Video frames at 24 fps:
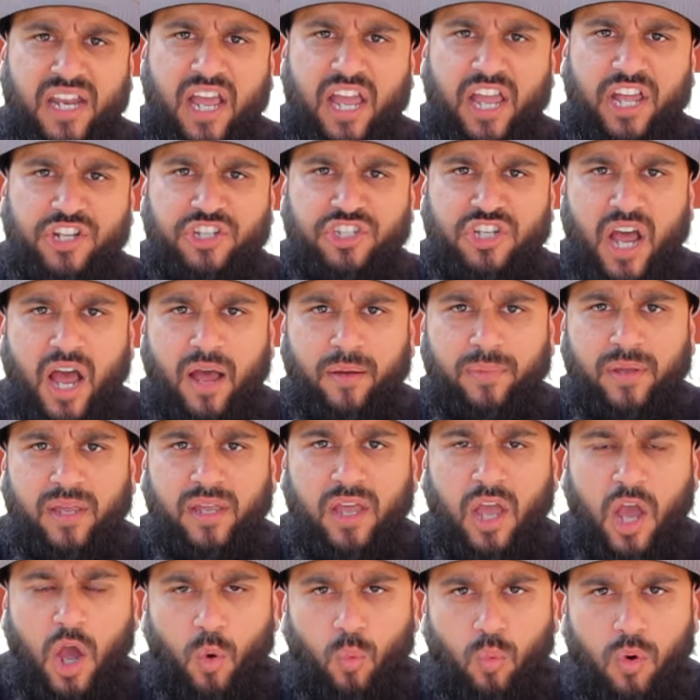a hijabi
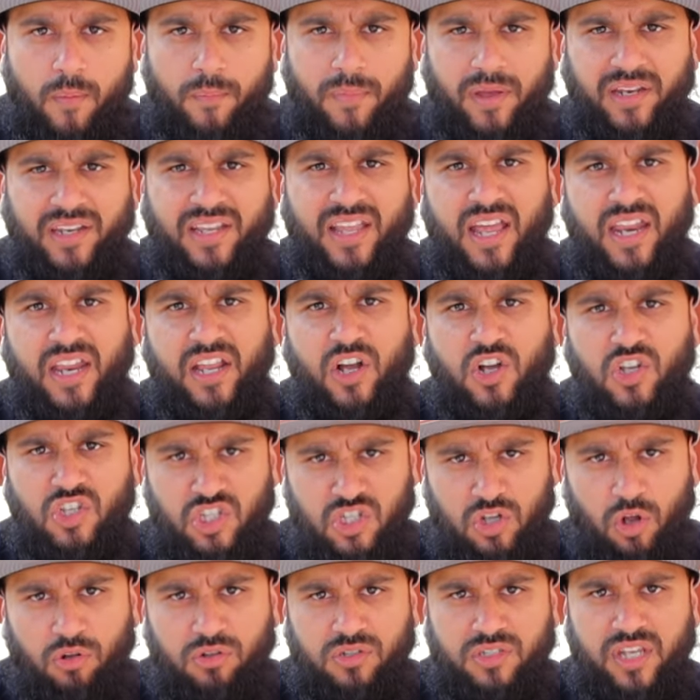woman getting
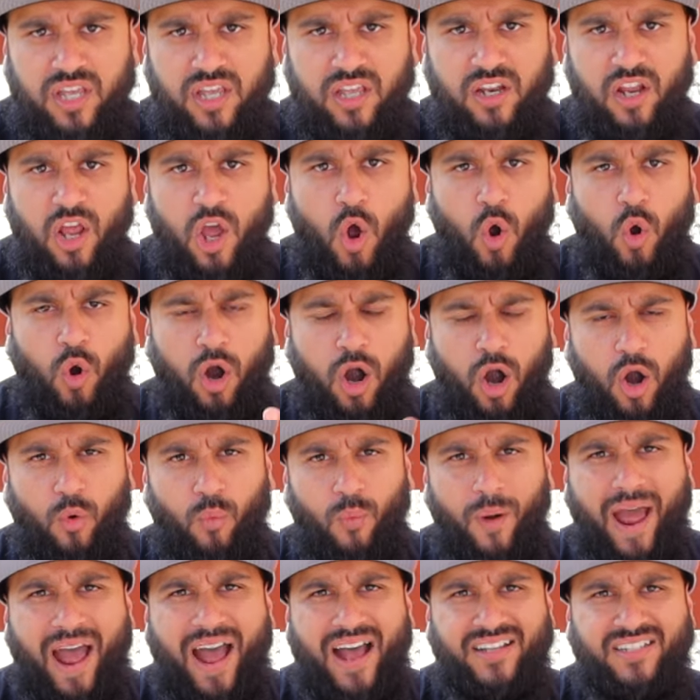assaulted or
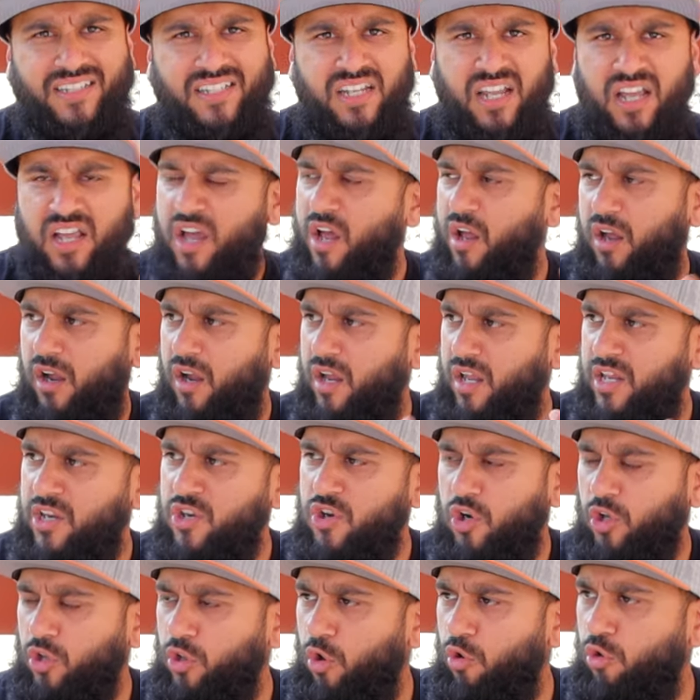harassed in
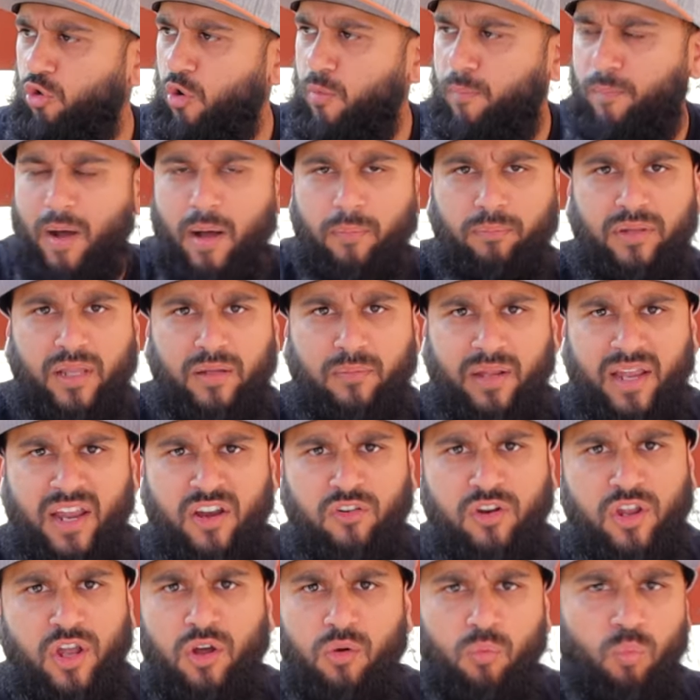your local public
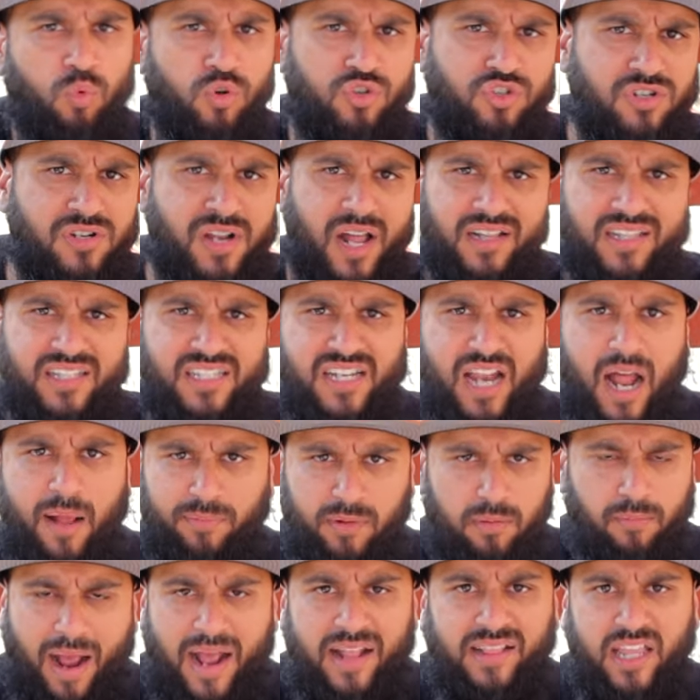area, would you not stop
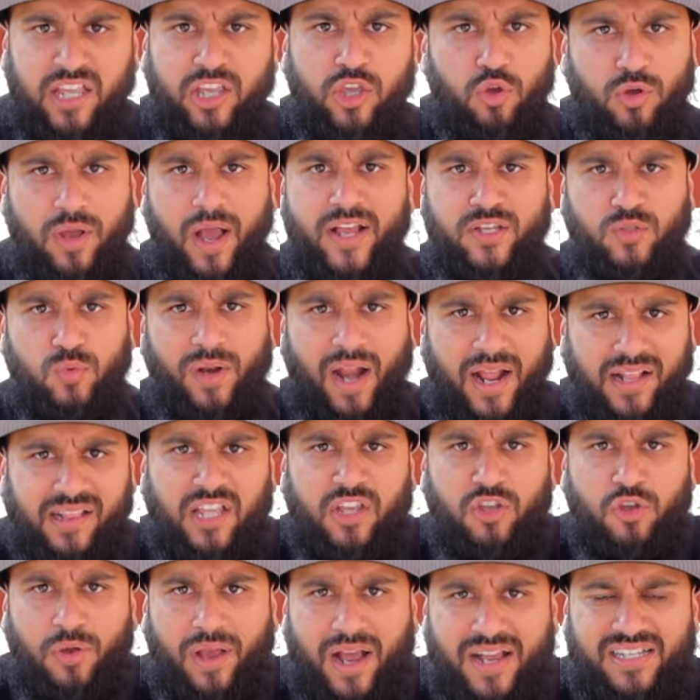them? I think you guys would. I
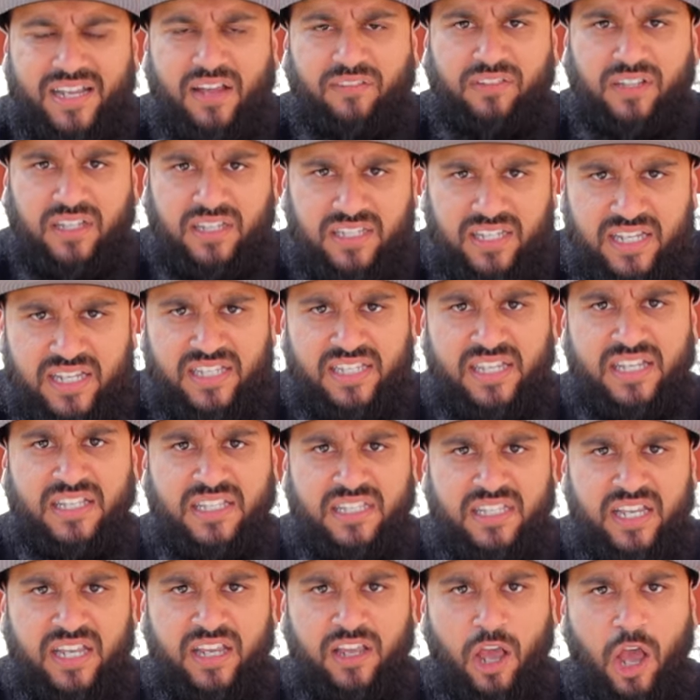think you guys have the
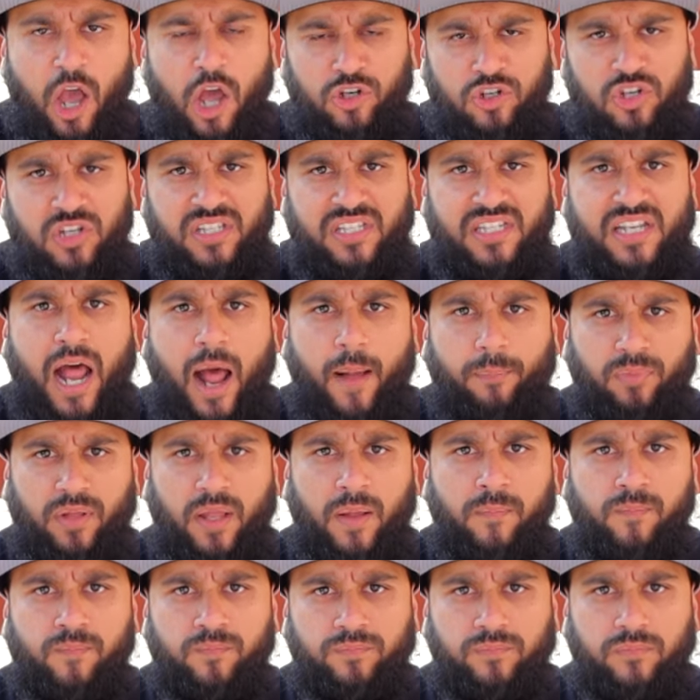decency to stop
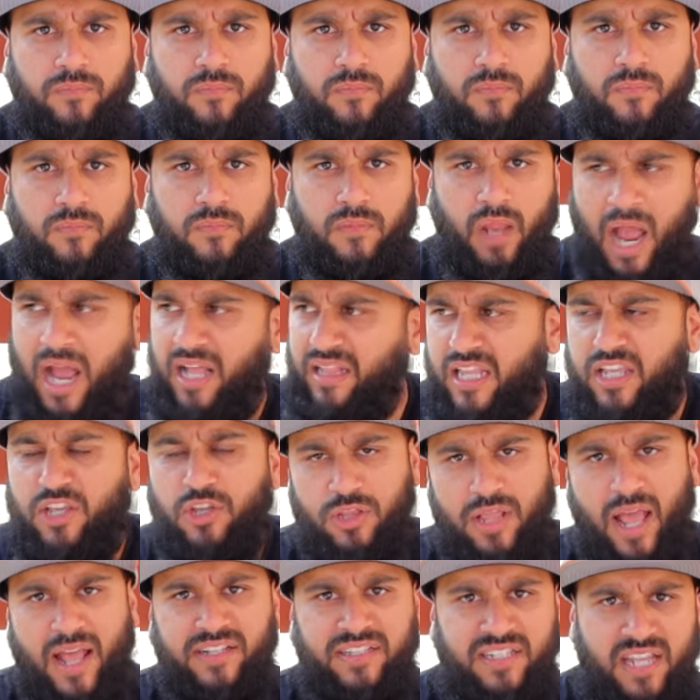them. I
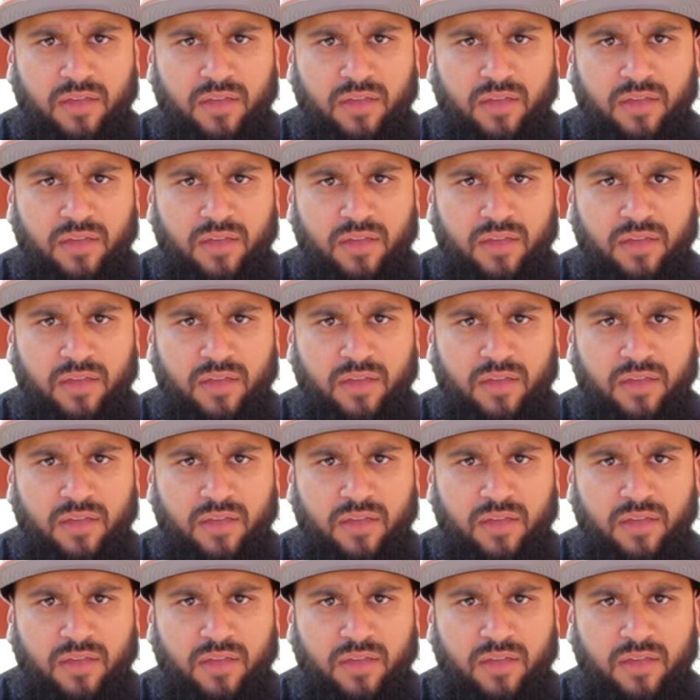think that